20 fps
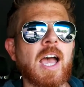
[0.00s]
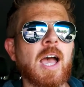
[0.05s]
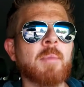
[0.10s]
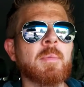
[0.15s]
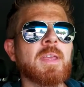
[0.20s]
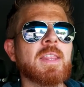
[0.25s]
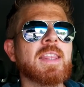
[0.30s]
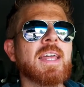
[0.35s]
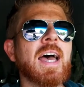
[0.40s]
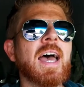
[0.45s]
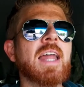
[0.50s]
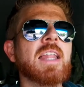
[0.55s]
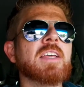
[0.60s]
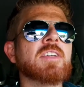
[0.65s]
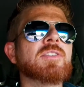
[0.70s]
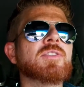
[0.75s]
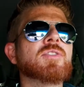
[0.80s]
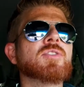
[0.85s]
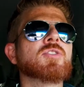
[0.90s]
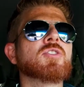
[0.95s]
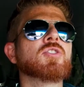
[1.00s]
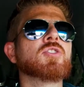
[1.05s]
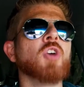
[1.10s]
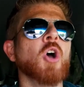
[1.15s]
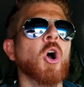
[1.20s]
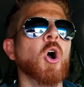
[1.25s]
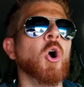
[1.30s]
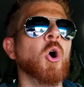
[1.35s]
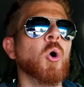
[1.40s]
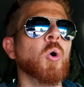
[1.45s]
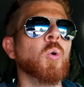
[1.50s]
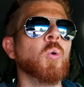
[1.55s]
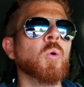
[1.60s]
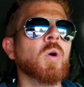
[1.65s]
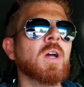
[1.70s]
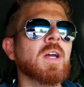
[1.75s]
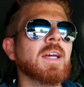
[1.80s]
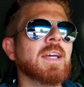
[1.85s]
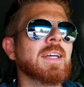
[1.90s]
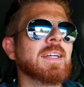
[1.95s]
I mean, that is
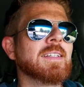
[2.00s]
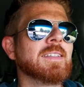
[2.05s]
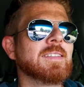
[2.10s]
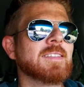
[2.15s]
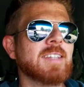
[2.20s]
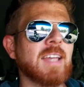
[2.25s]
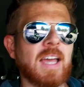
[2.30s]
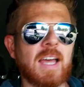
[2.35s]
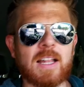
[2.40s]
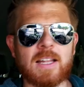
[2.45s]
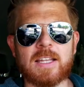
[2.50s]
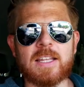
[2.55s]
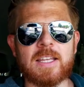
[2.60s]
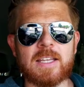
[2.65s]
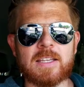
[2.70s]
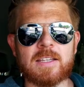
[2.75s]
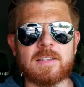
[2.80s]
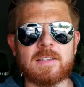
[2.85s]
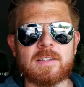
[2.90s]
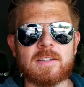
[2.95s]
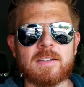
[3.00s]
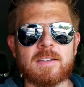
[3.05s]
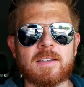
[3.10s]
so telling